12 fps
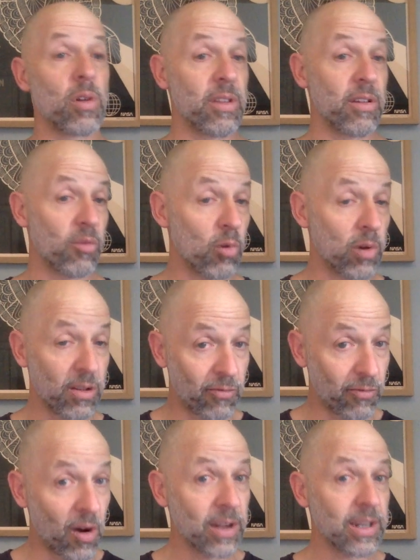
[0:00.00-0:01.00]
and there's already
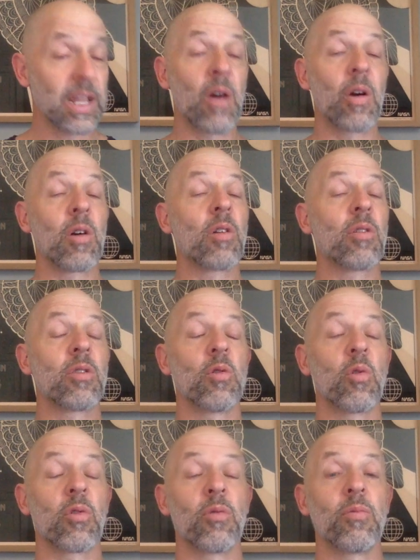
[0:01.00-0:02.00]
fighting going on the
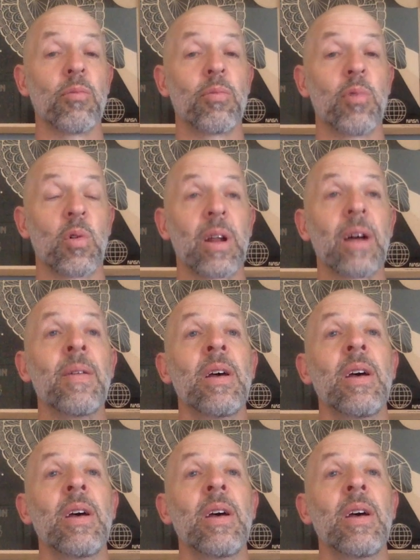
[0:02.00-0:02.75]
northern border,